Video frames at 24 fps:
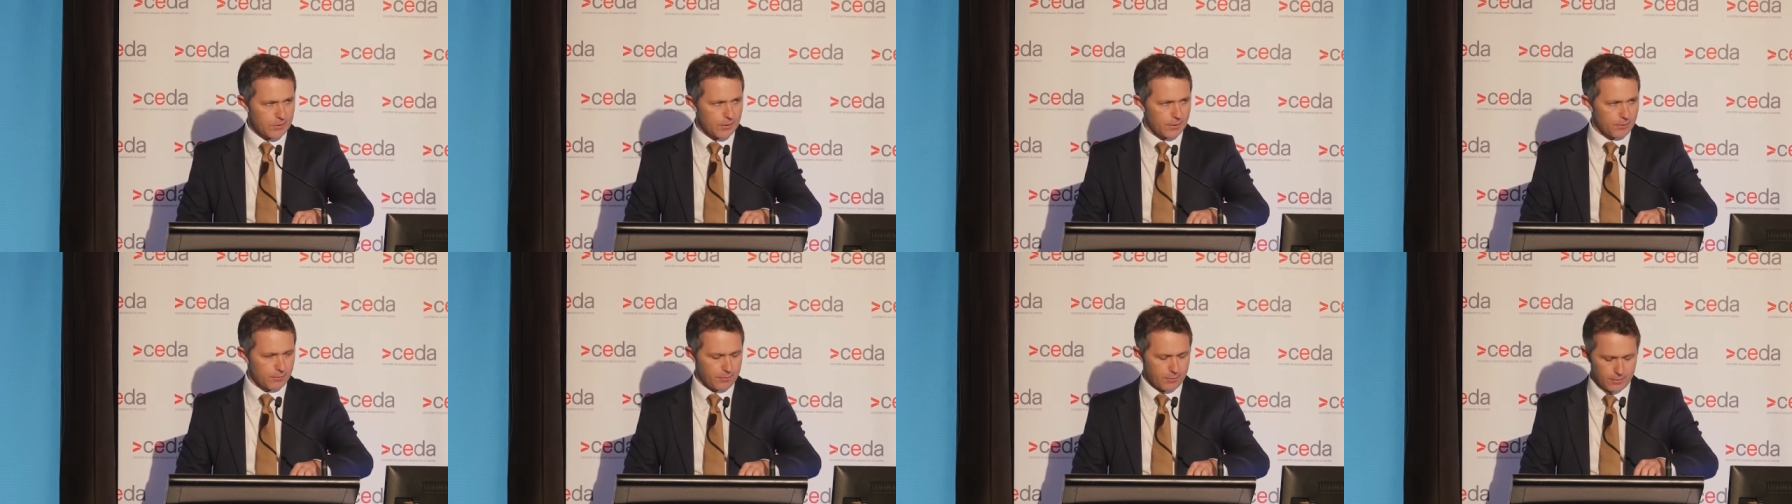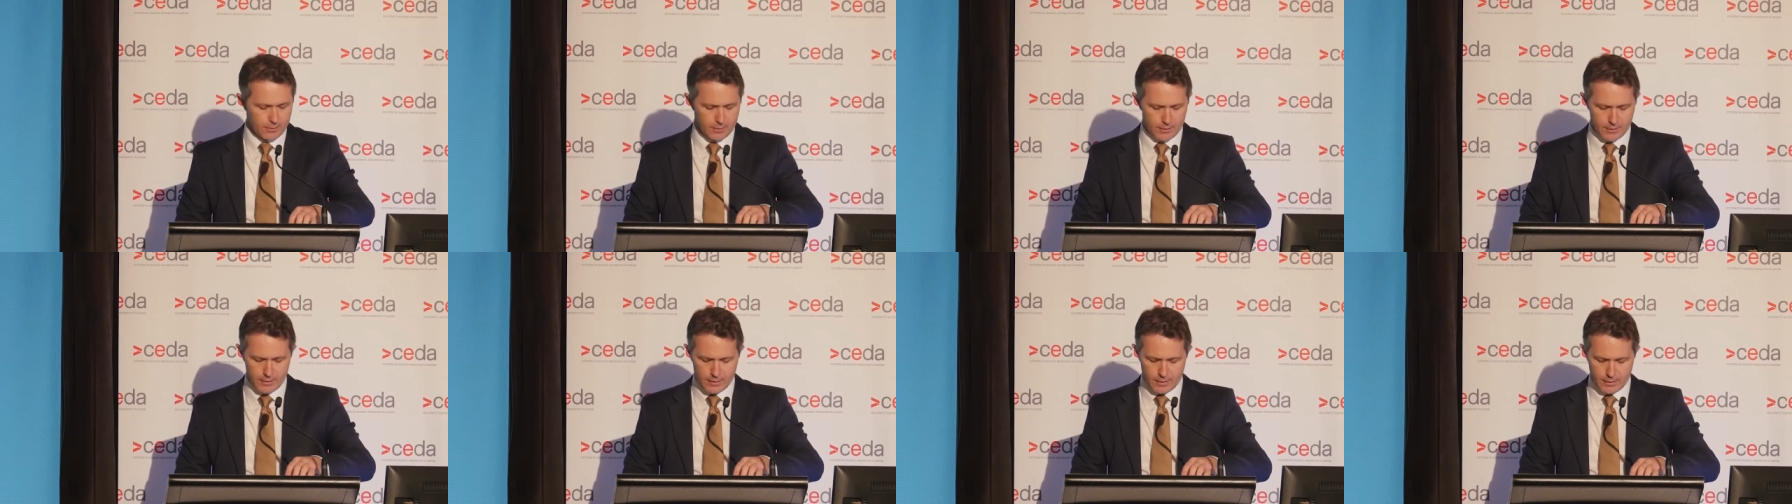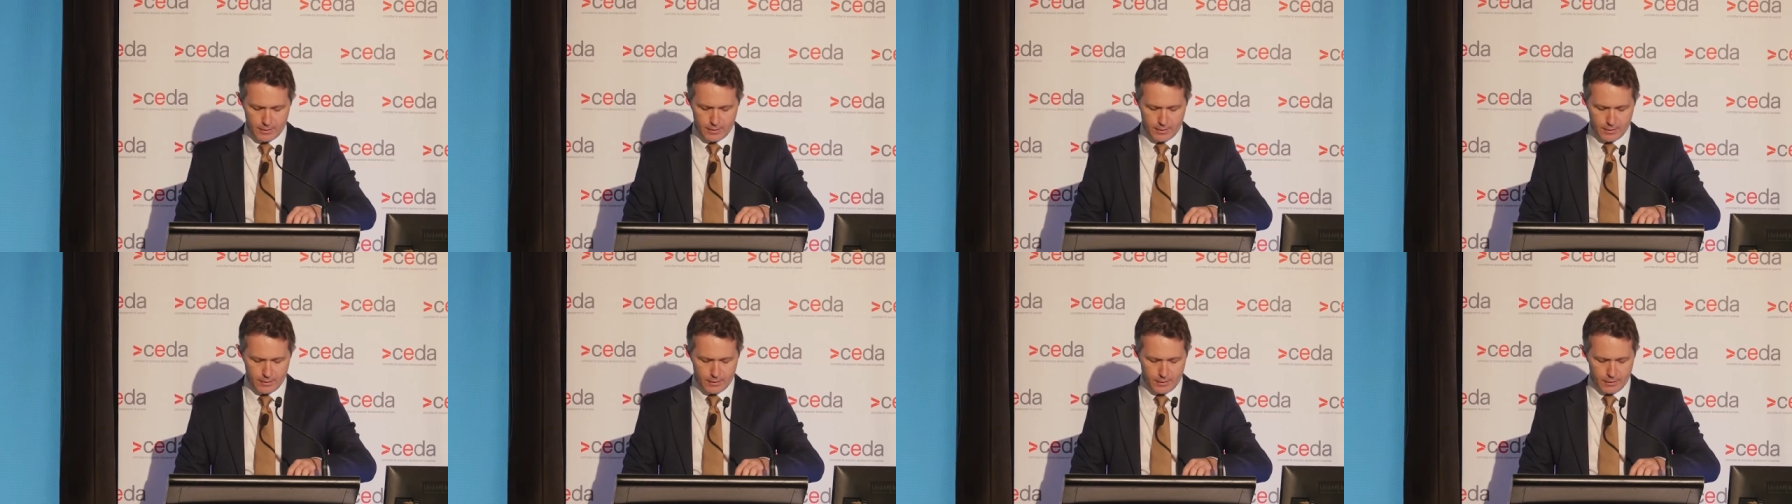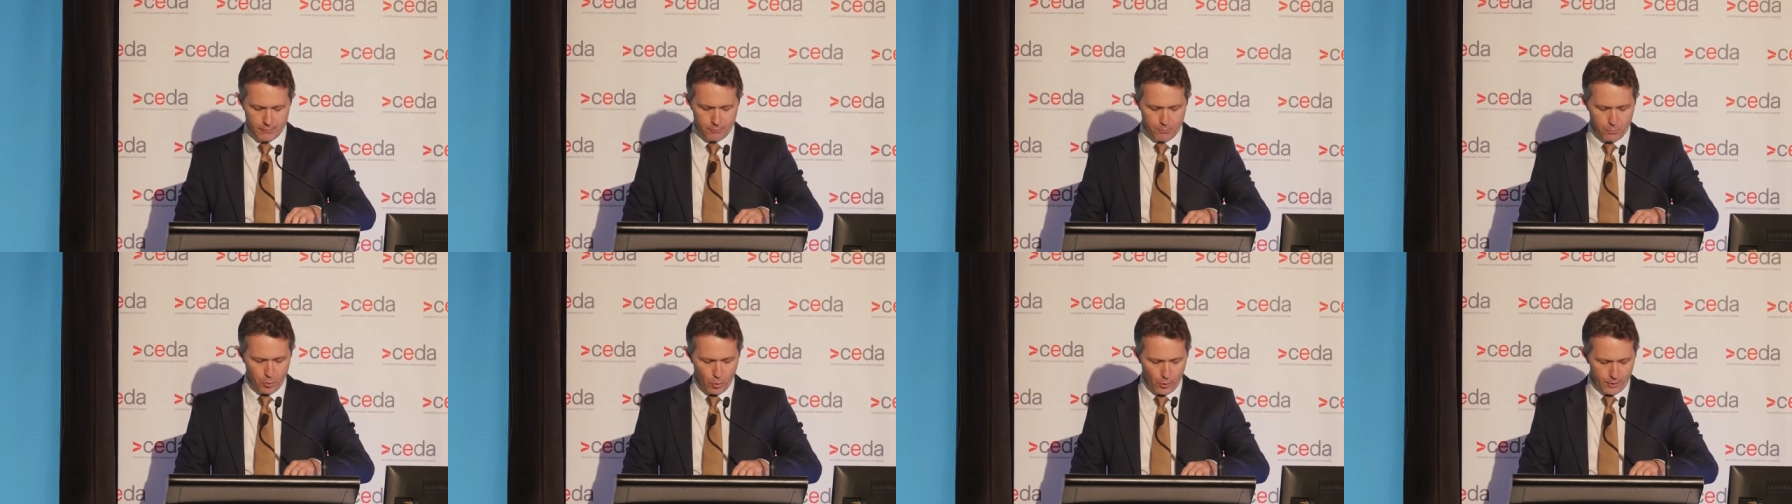They've,
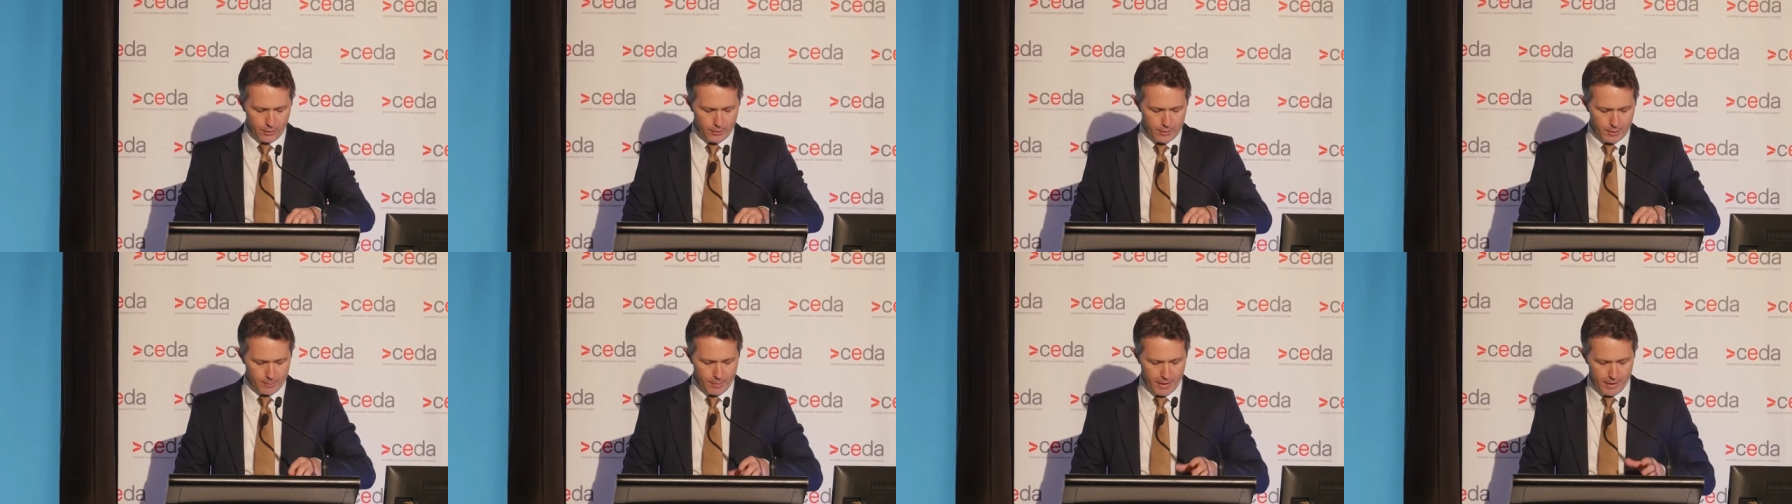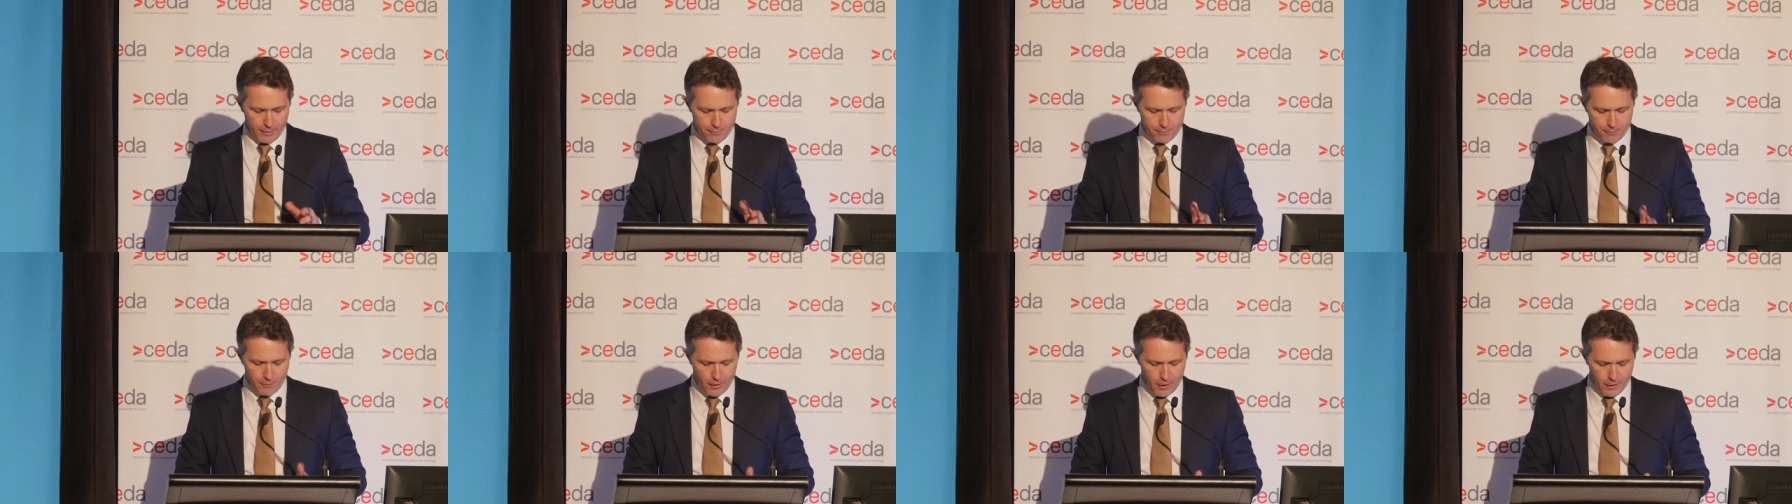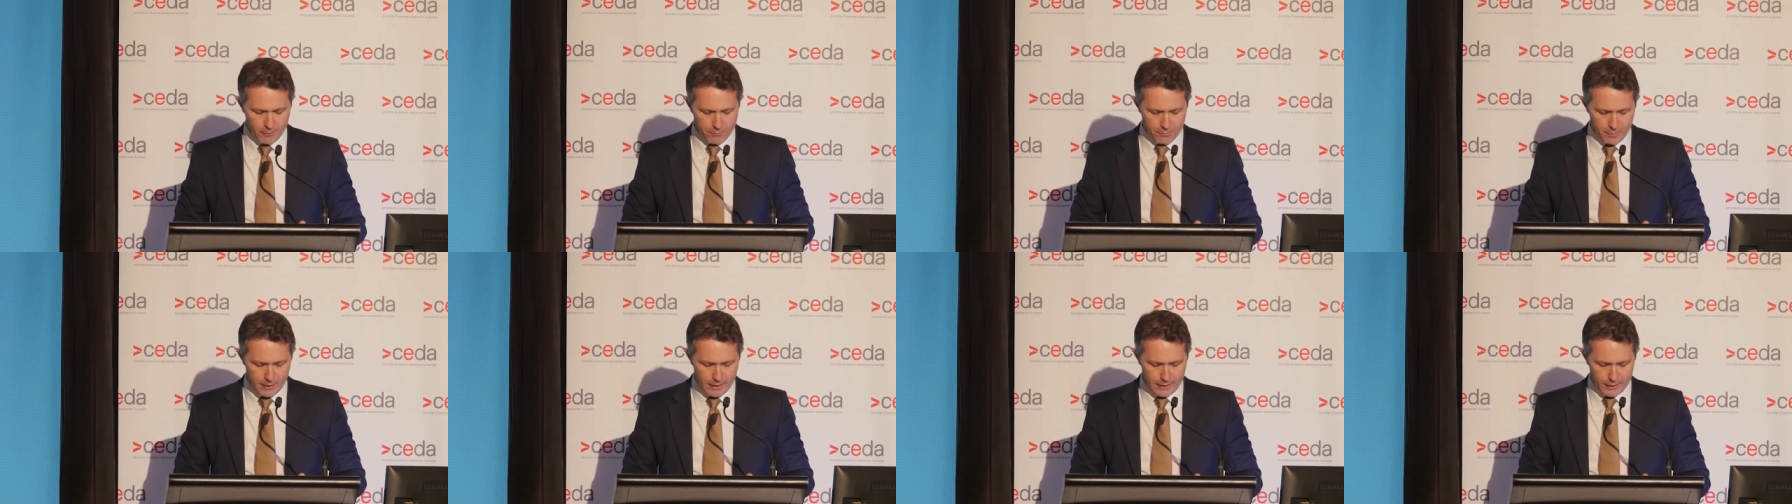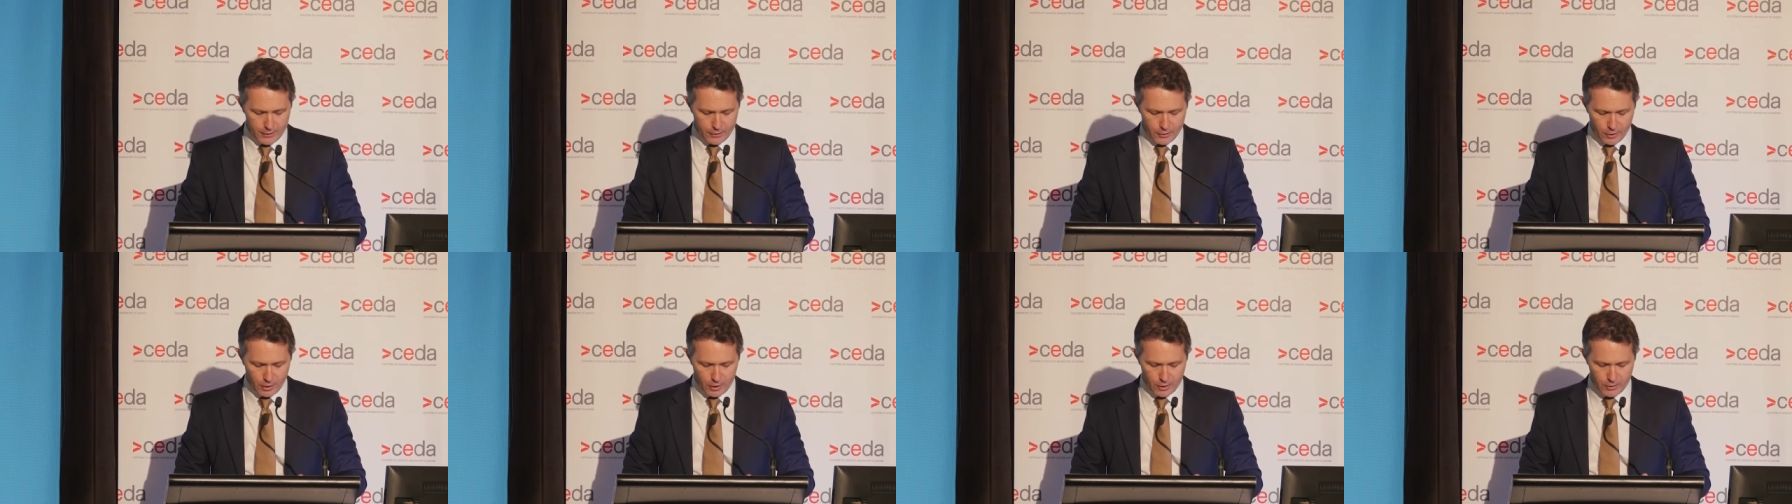they've put about $5 billion